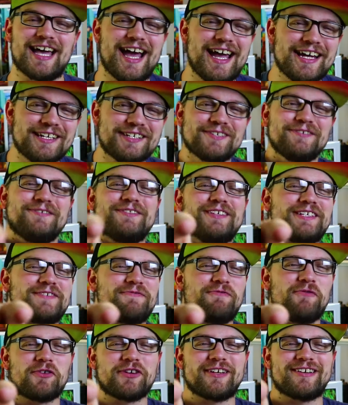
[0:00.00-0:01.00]
I do this
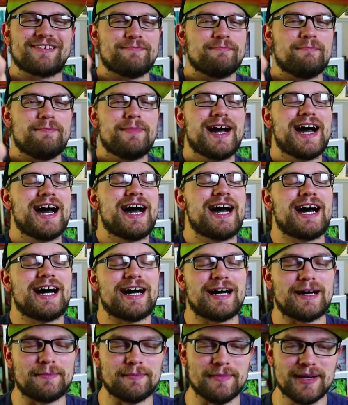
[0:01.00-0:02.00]
for your
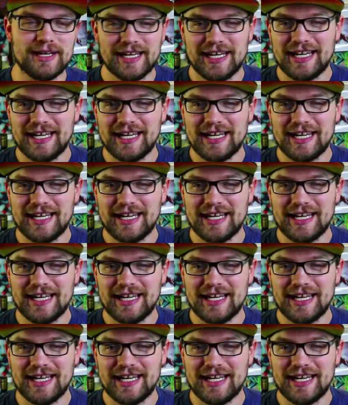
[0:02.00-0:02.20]
mom.